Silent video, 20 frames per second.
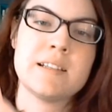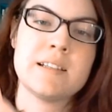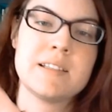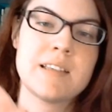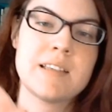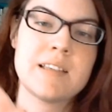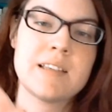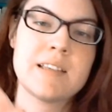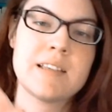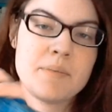
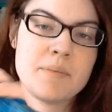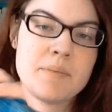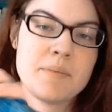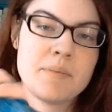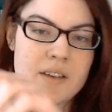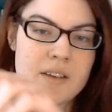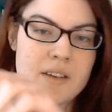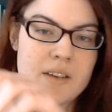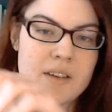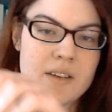tops
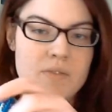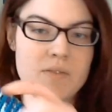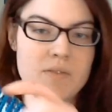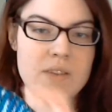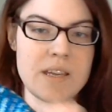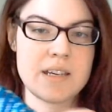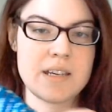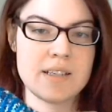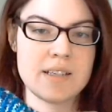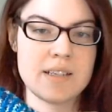of the
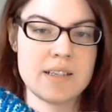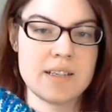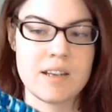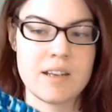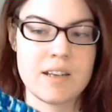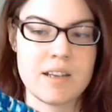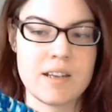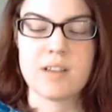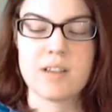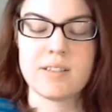feet and
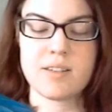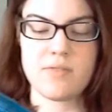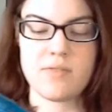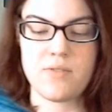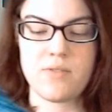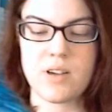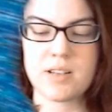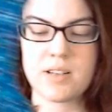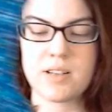across the front